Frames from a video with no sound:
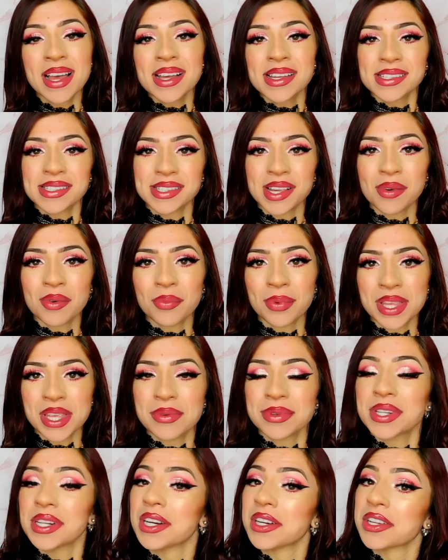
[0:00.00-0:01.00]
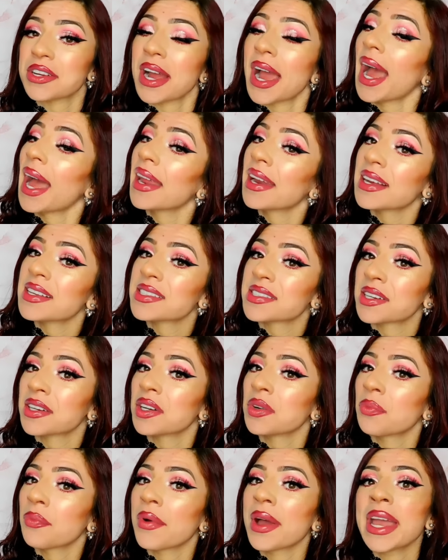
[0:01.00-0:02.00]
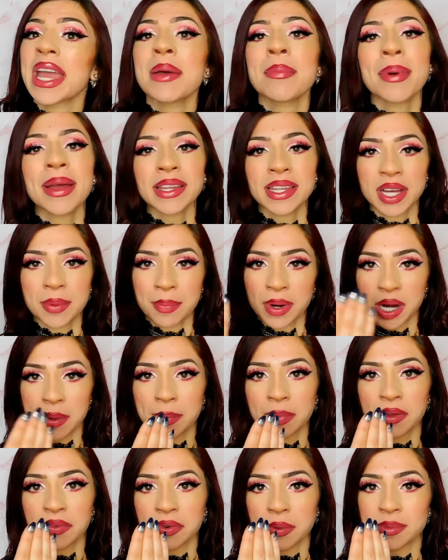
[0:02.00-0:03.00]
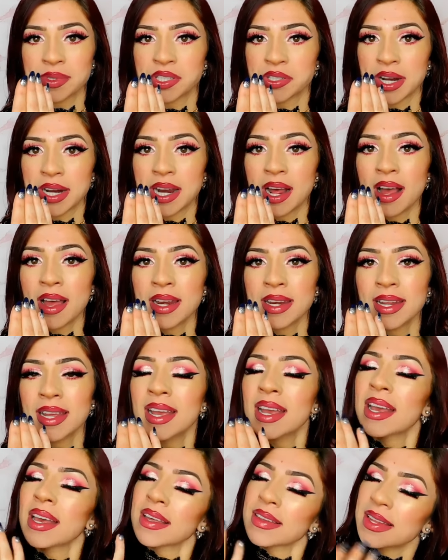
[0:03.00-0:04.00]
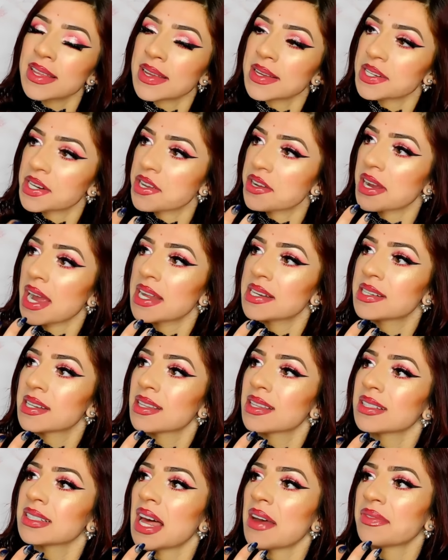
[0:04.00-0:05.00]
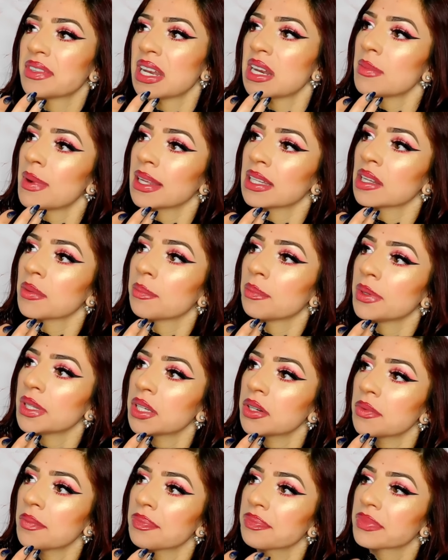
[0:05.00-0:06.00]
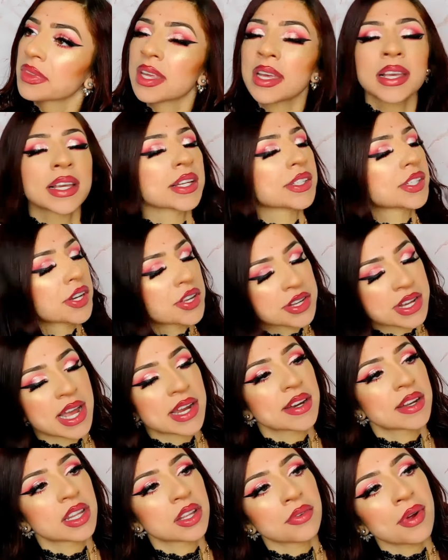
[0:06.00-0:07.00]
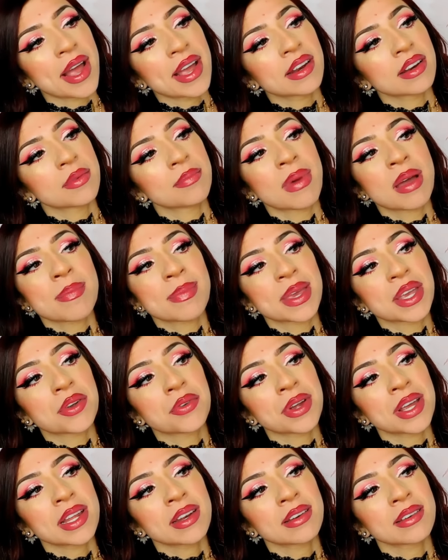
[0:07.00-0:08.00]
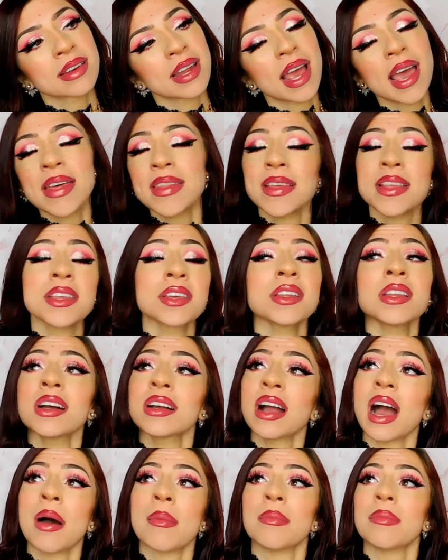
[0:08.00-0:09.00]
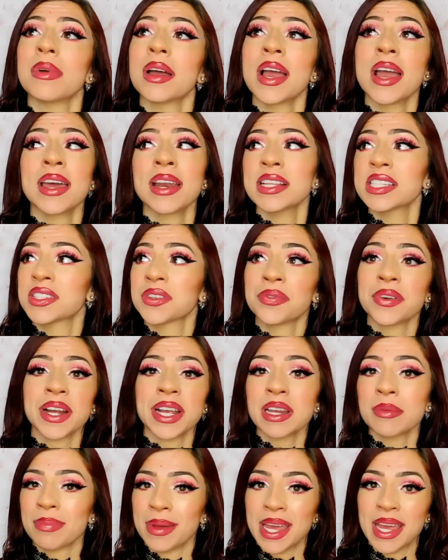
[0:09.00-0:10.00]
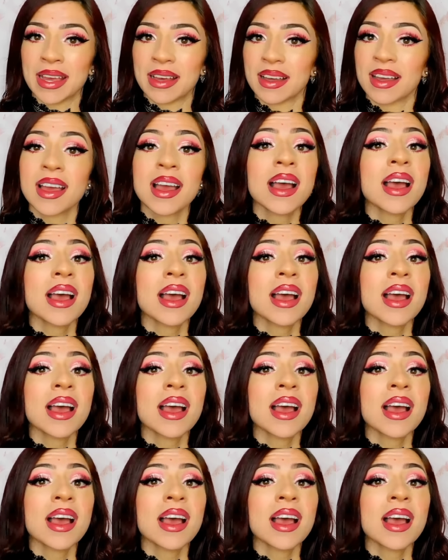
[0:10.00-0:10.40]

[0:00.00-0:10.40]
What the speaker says: So when you turn your head a certain way, it might look purple from straight on, then you turn your head to the left and it might look blue. You turn your head to the right, it might be green, and then you look up, and it's freaking pink.